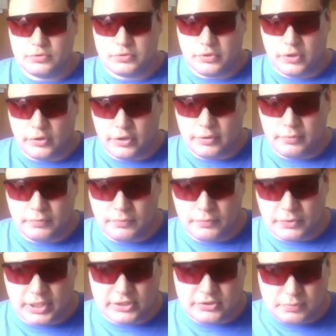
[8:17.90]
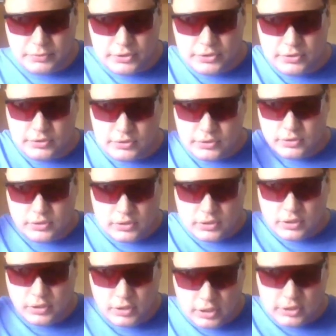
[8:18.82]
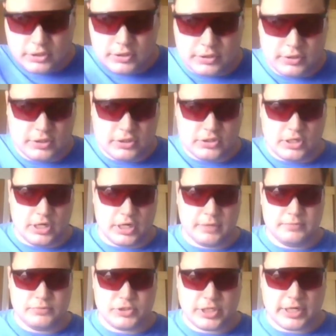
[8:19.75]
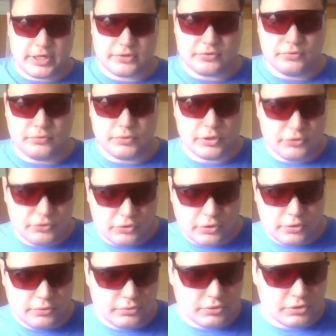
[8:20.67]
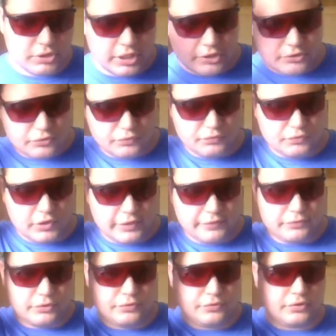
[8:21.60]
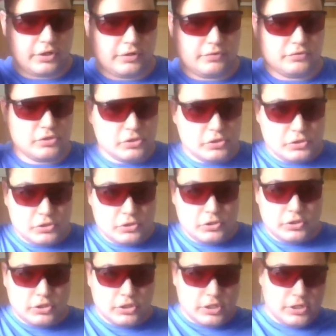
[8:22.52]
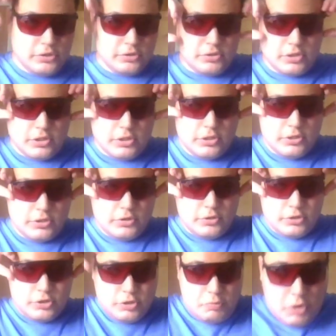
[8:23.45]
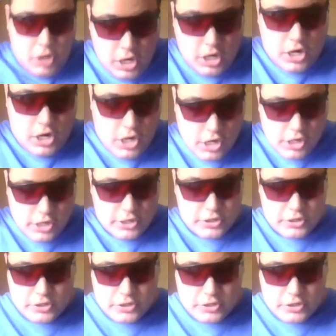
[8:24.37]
Alright, that's me. I'm Jackson Redstone, Jackson535. And goodbye.